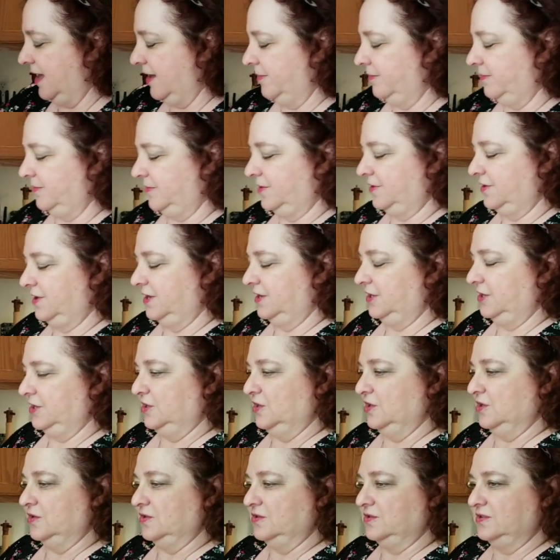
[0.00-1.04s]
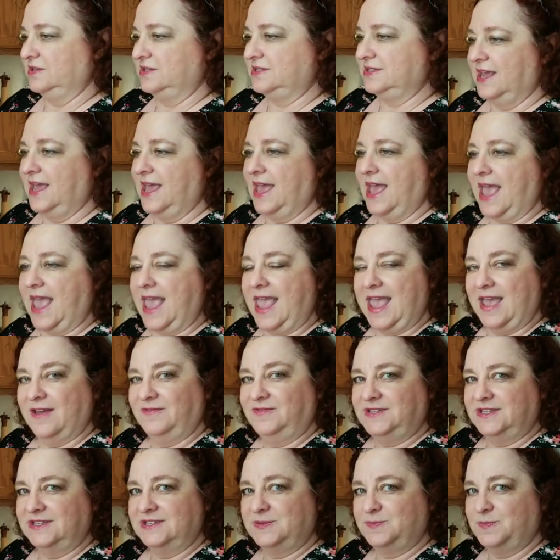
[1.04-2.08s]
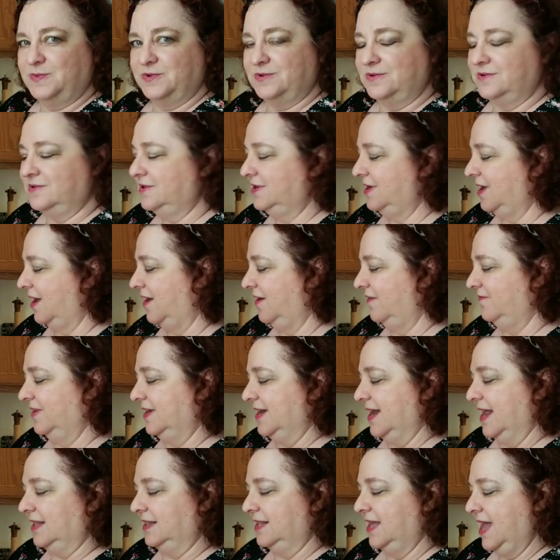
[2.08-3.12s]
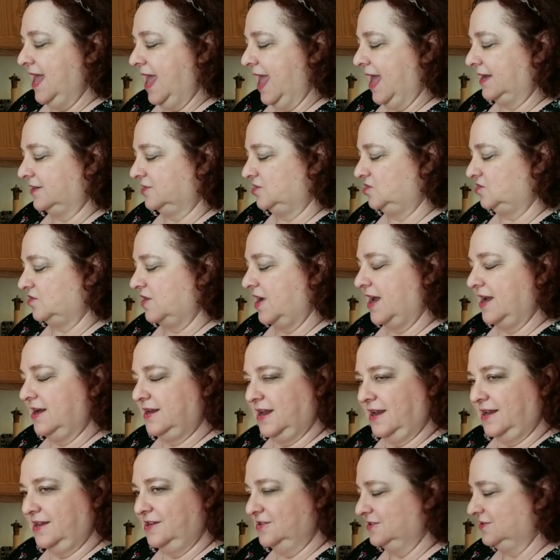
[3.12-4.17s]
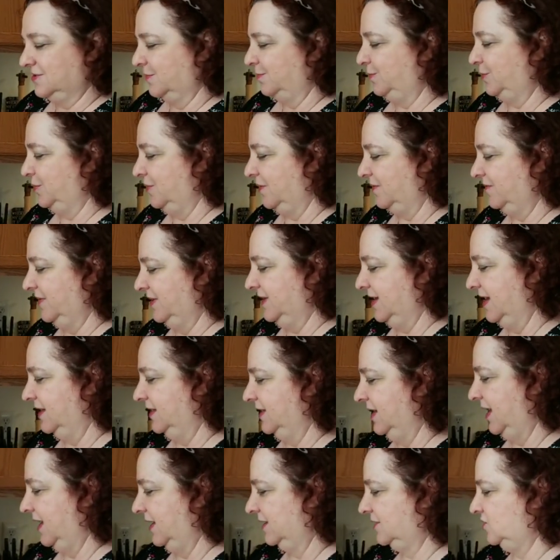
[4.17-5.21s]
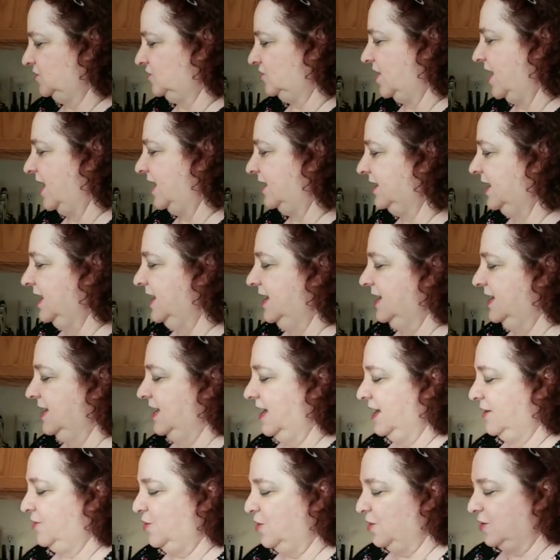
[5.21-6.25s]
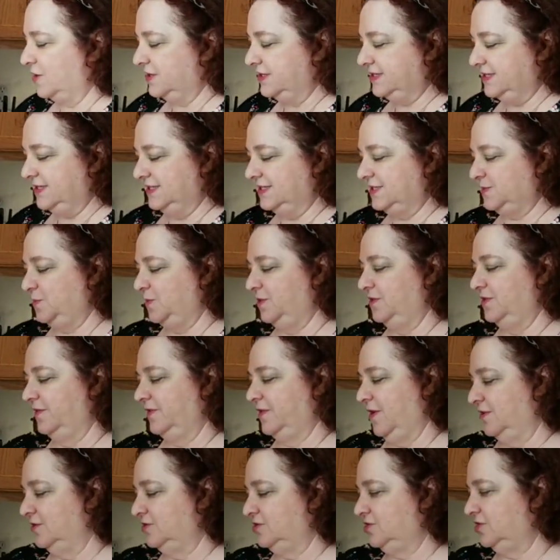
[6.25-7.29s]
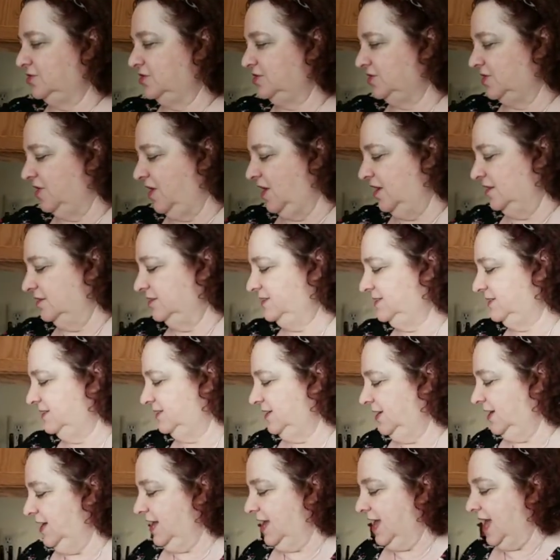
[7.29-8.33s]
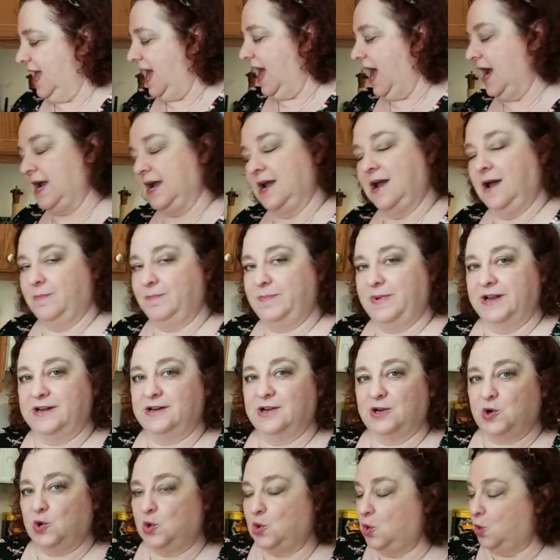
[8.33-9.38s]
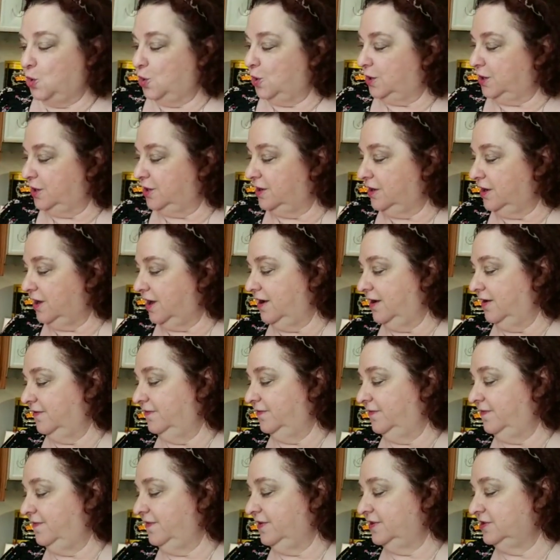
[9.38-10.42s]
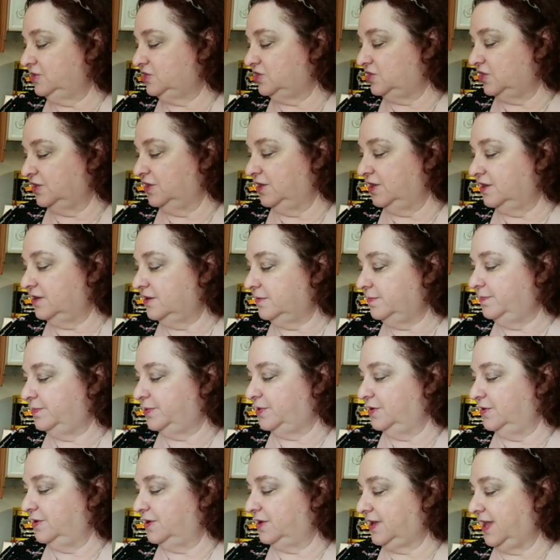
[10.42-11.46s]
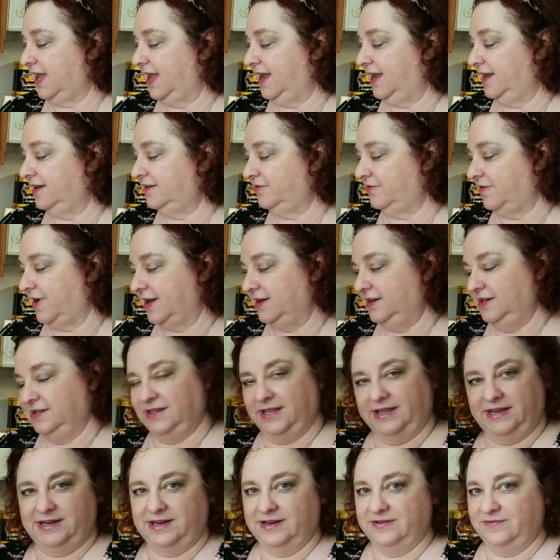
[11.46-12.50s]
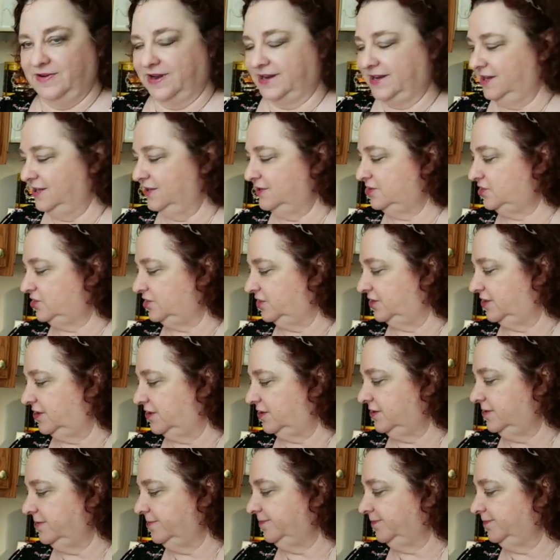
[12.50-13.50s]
You're going to use a 1/2 teaspoon of vanilla extract. I use the pure vanilla extract. 1/4 teaspoon of kosher salt. 1.25 cups of sugar, pure cane, granulated, regular sugar.